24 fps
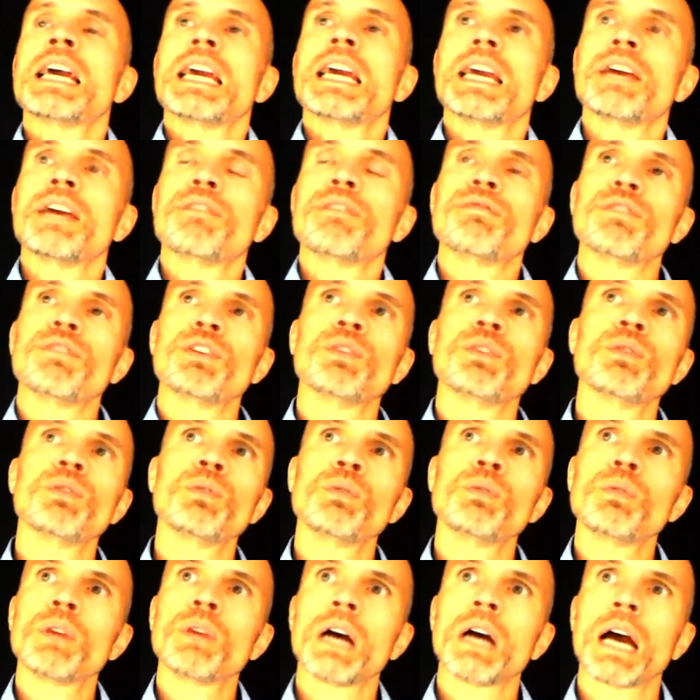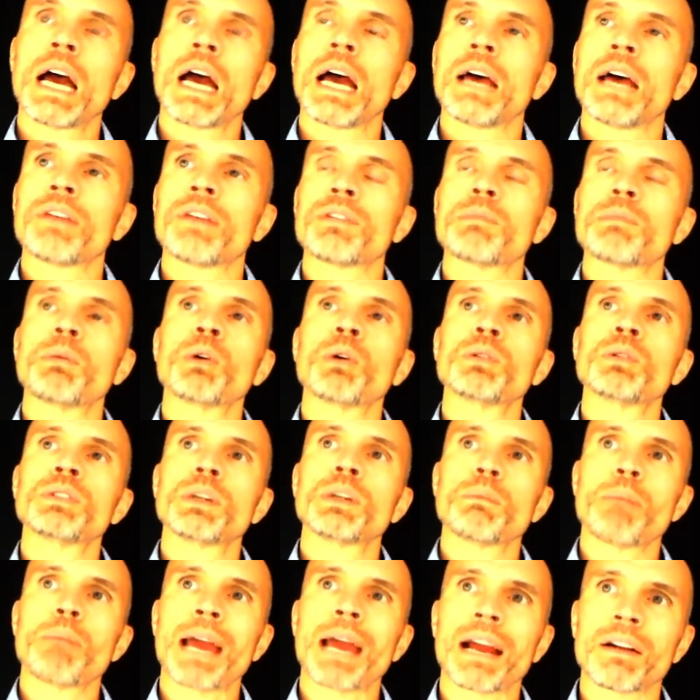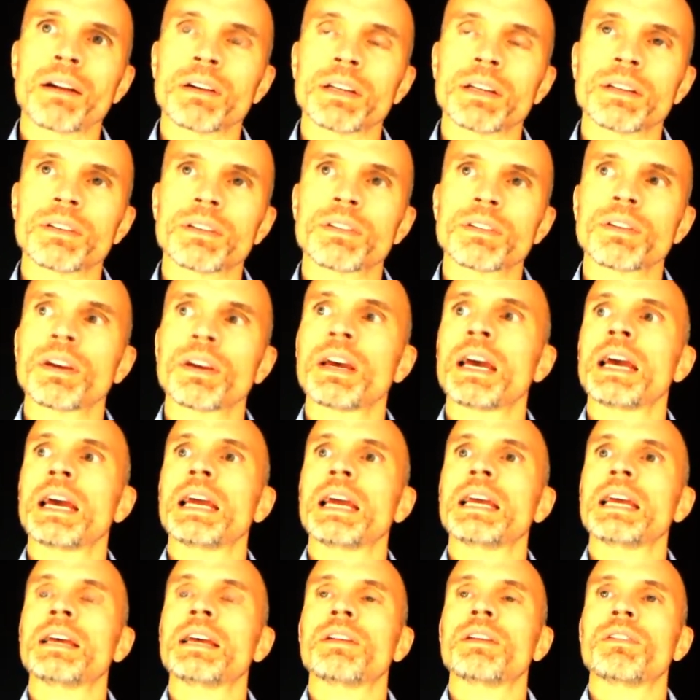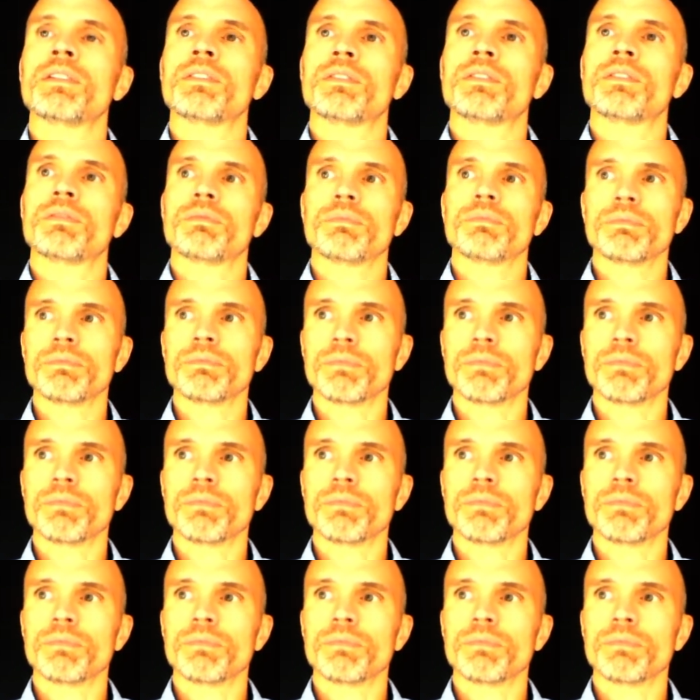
If you suppose your parent is